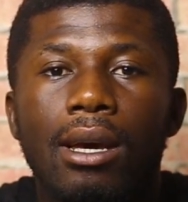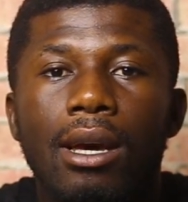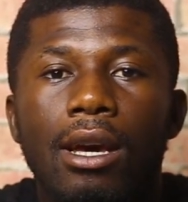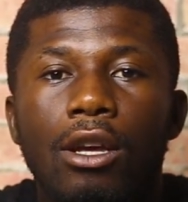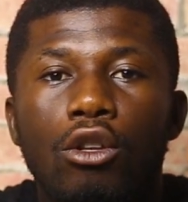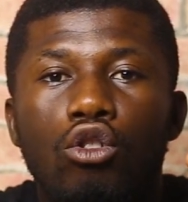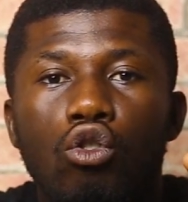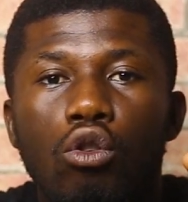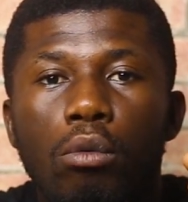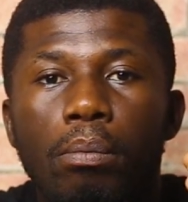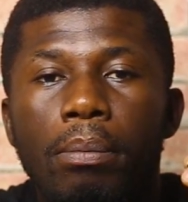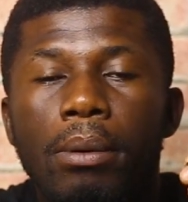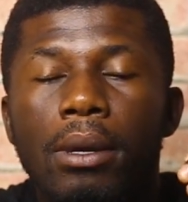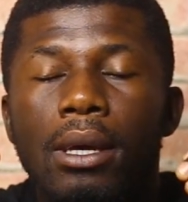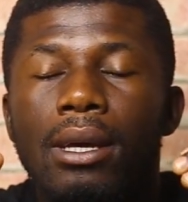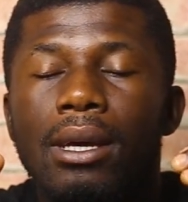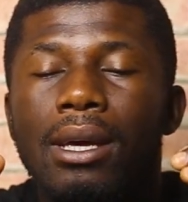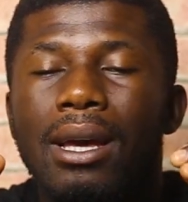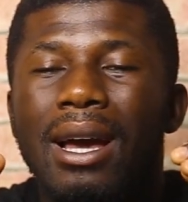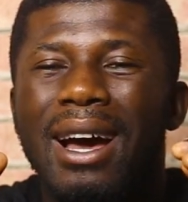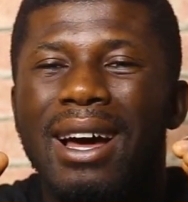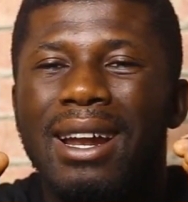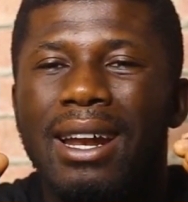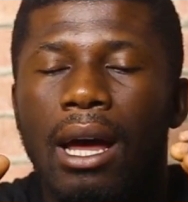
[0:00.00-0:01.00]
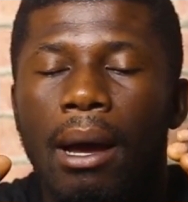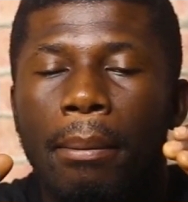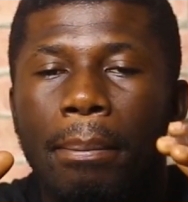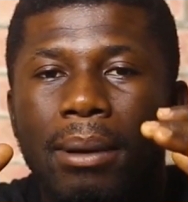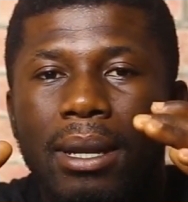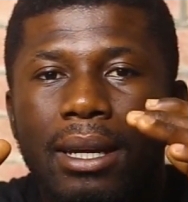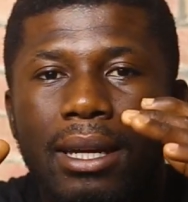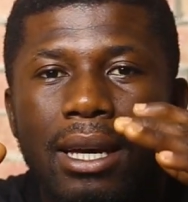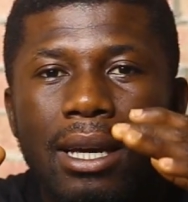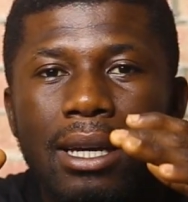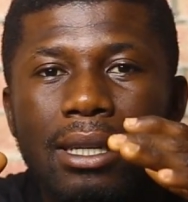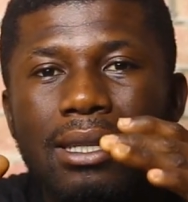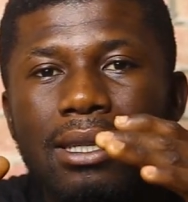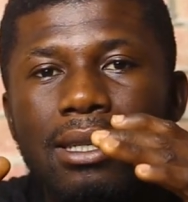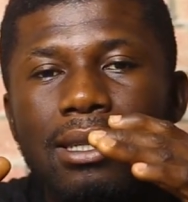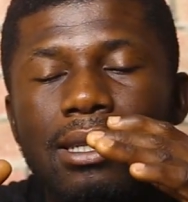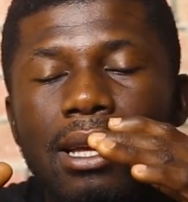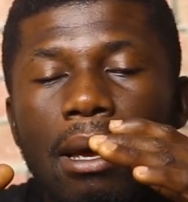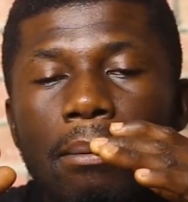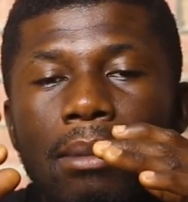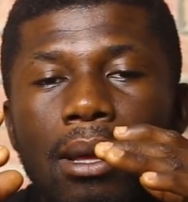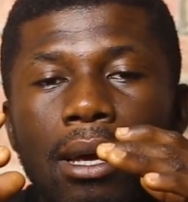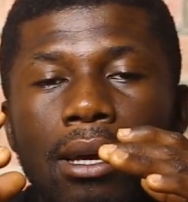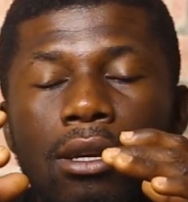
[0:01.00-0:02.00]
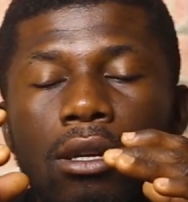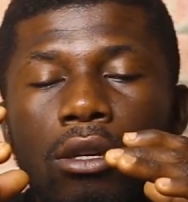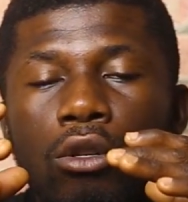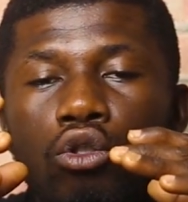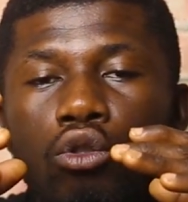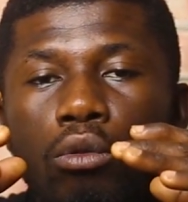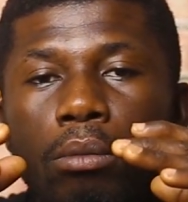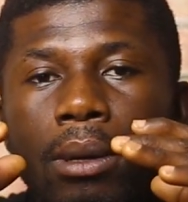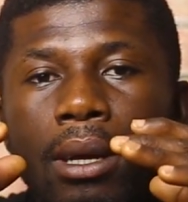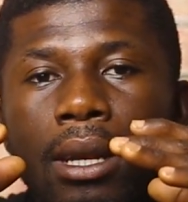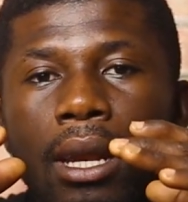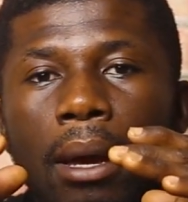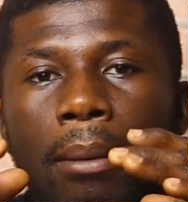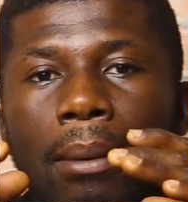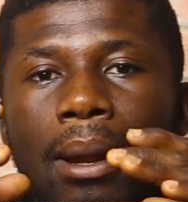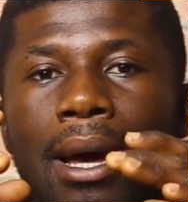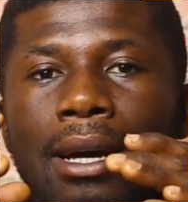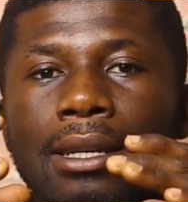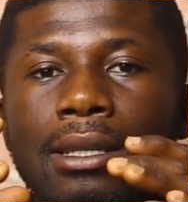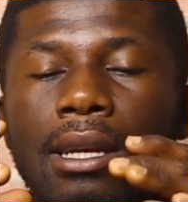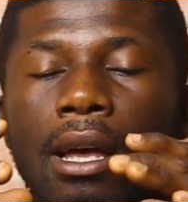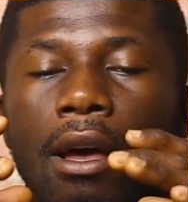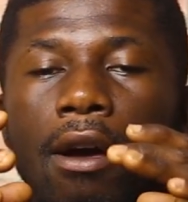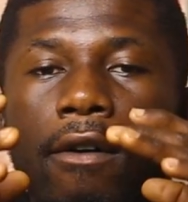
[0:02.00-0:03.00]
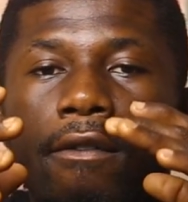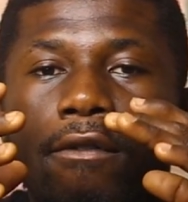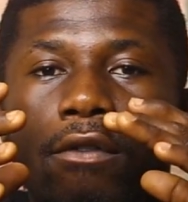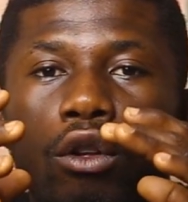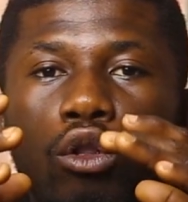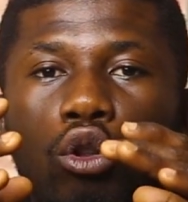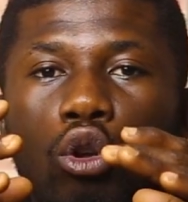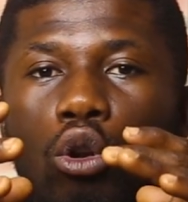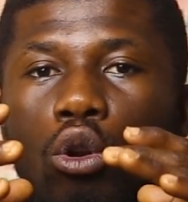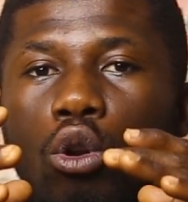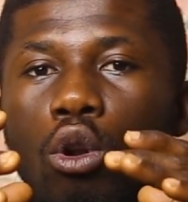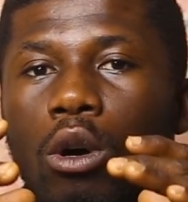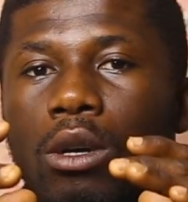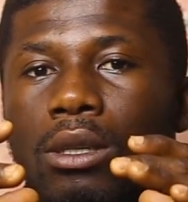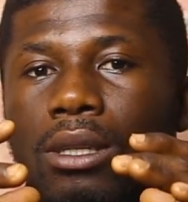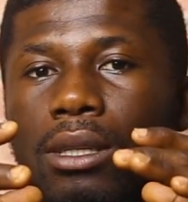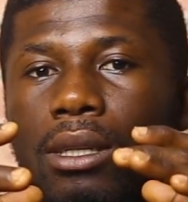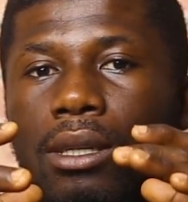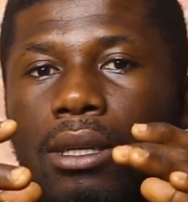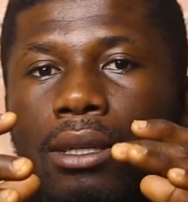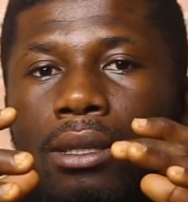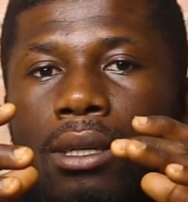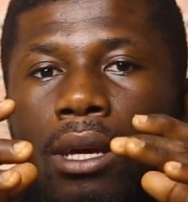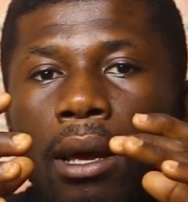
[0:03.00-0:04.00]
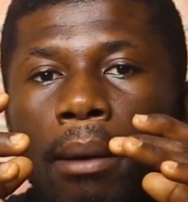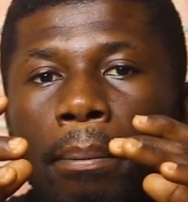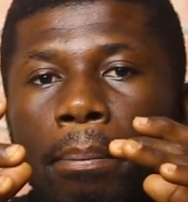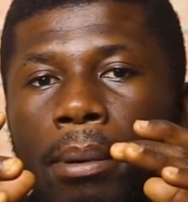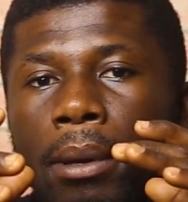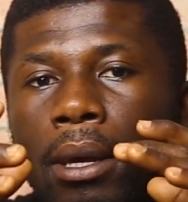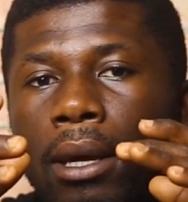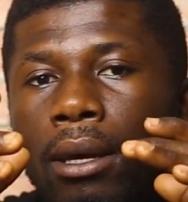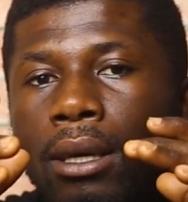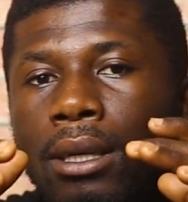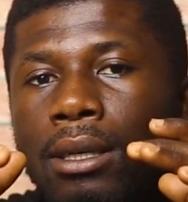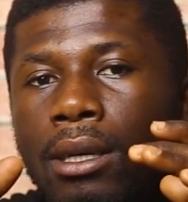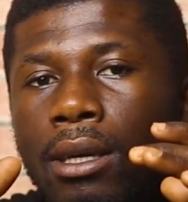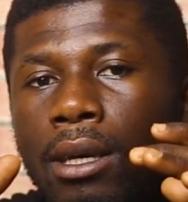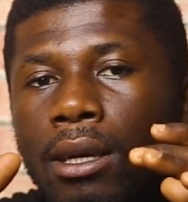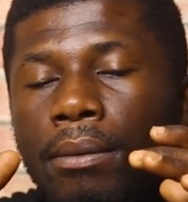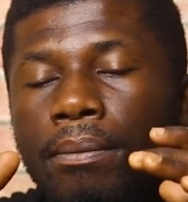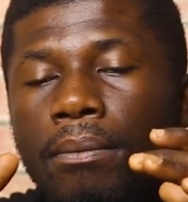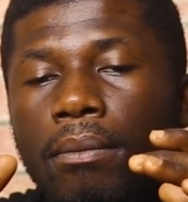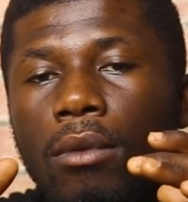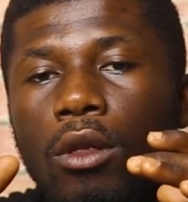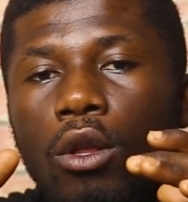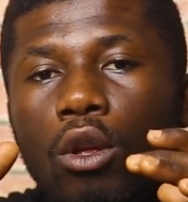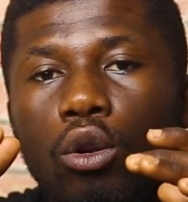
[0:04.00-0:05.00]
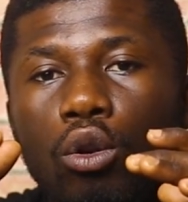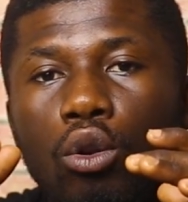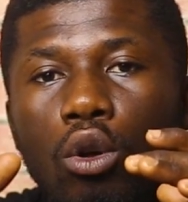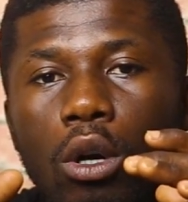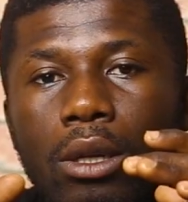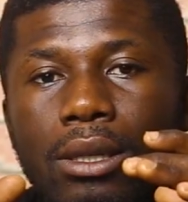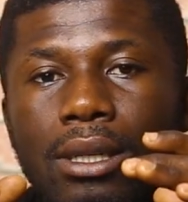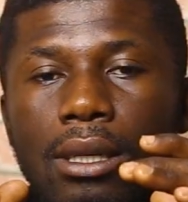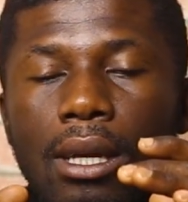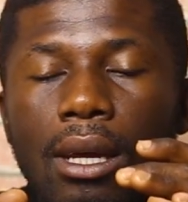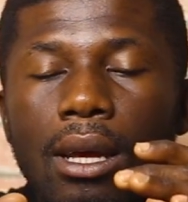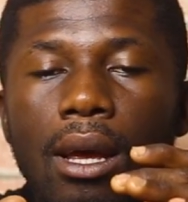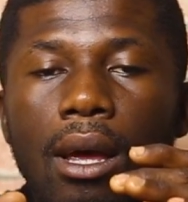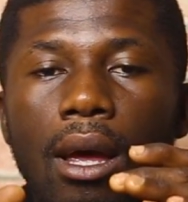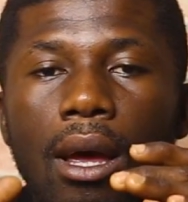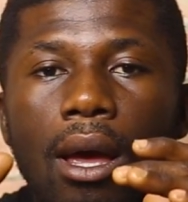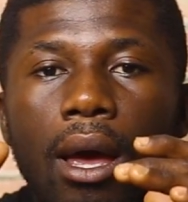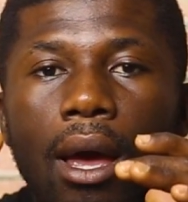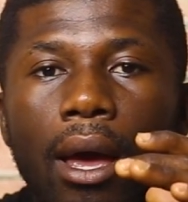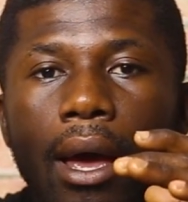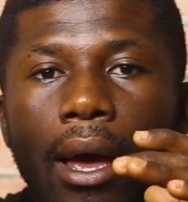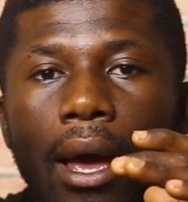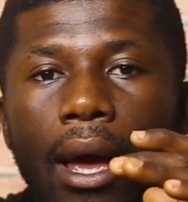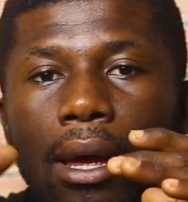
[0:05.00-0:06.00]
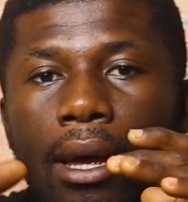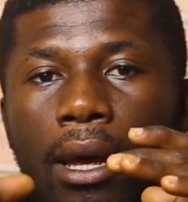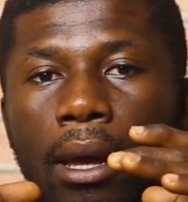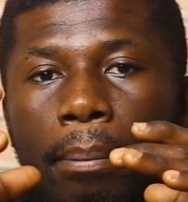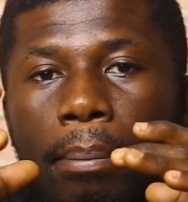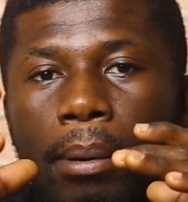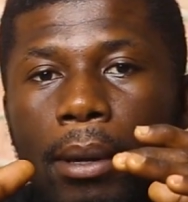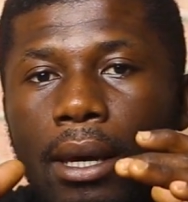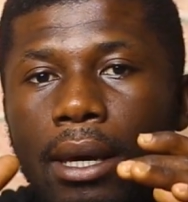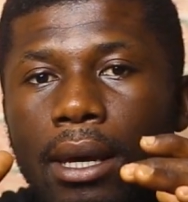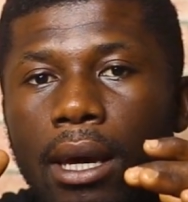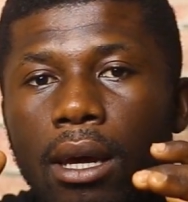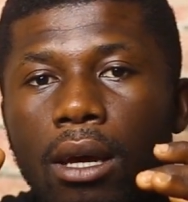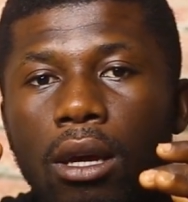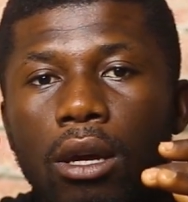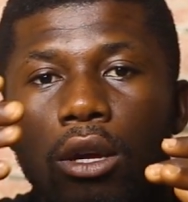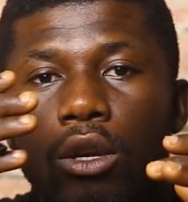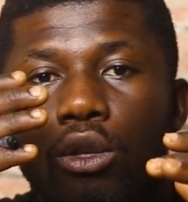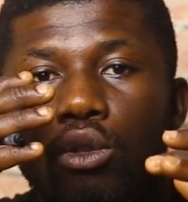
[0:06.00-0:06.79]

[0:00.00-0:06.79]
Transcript: It will be an application. Sometimes it will be named as photo.jpg.apk.